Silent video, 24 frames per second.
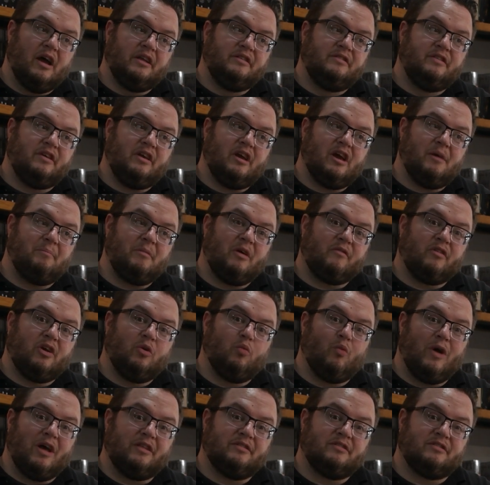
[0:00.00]
I DM
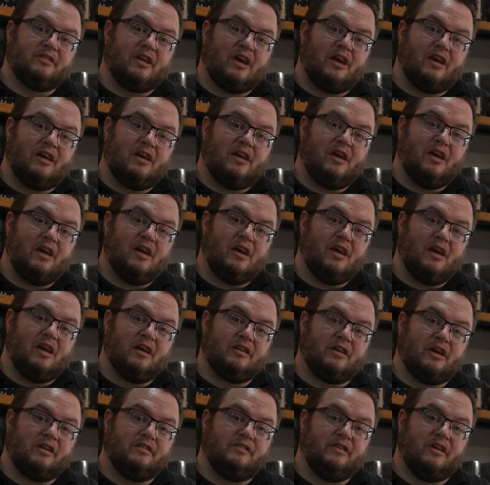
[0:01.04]
every Wednesday
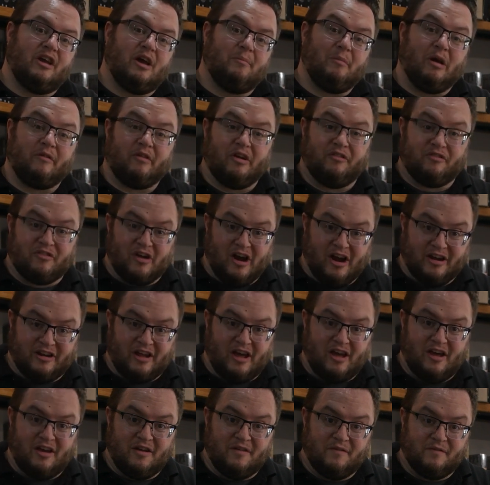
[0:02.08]
and I DM every
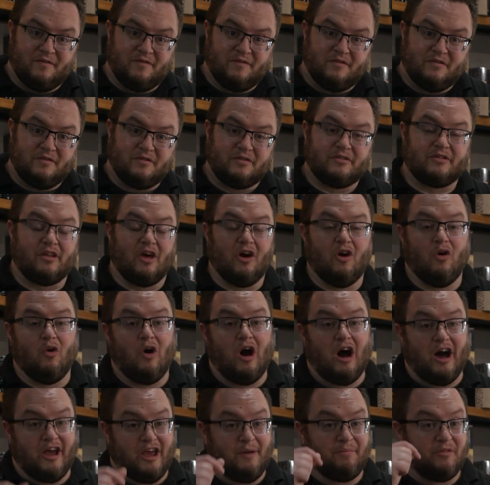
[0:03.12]
Friday.
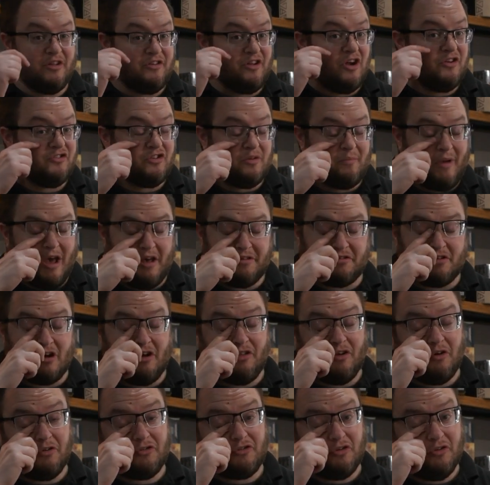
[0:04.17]
So I am the dungeon master
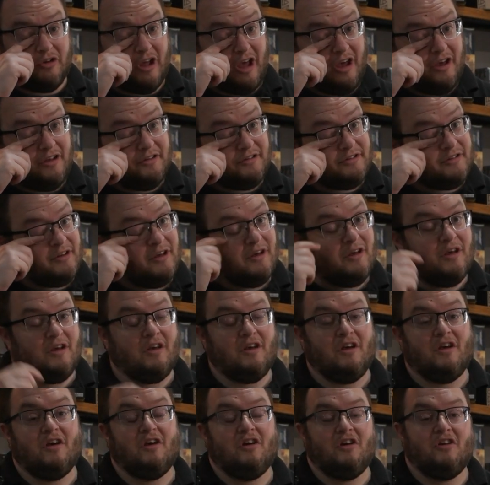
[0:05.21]
on those 2 days.
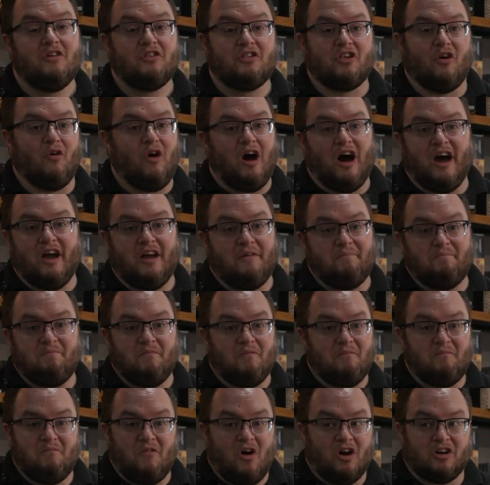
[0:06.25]
So I
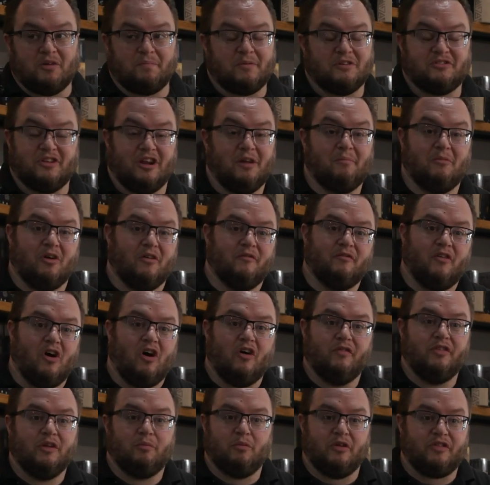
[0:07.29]
100% am
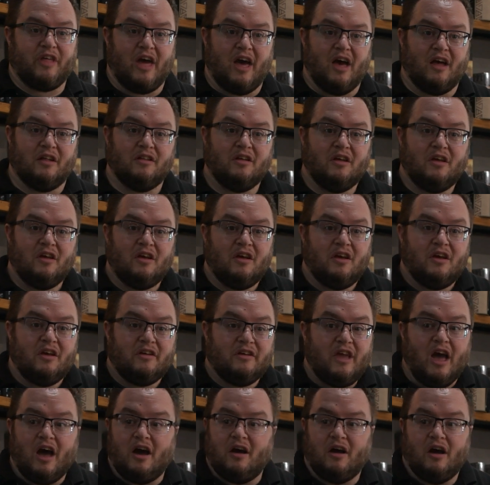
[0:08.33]
involved with that.
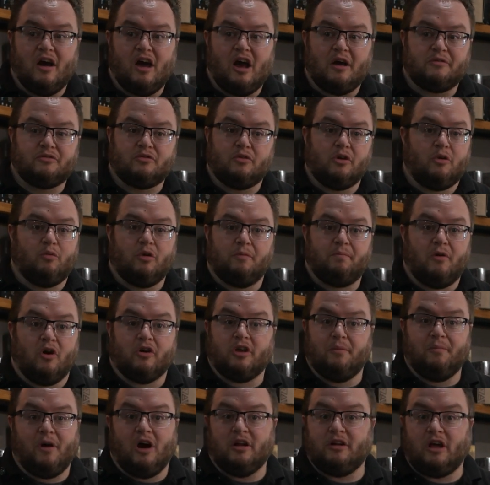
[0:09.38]
Yeah, absolutely. With
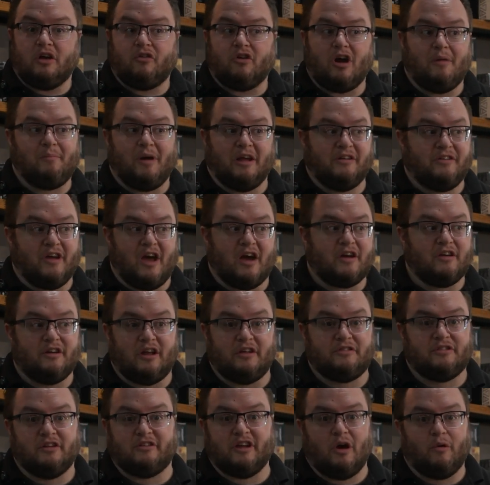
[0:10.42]
Pokemon, I grab my deck and
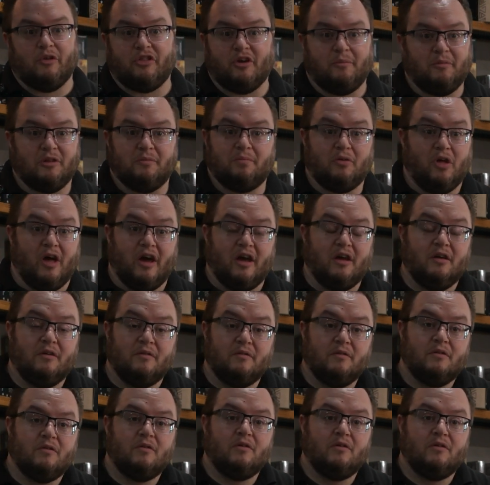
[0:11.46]
I sit down with them and play.